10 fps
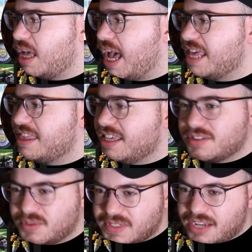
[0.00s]
I think
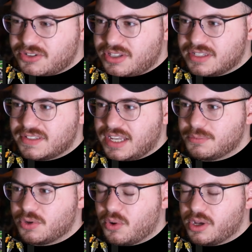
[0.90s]
this was actually the
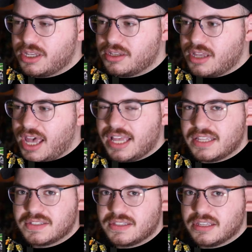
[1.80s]
same toy
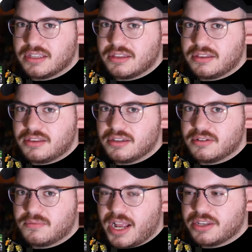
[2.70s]
as the
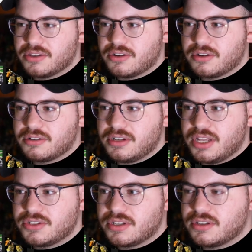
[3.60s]
regular
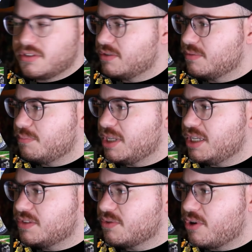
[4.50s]
Ninja
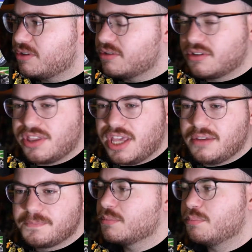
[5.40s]
Mini Zord
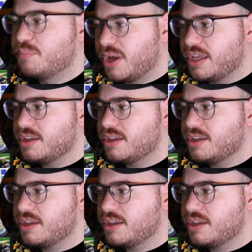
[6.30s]
thing, but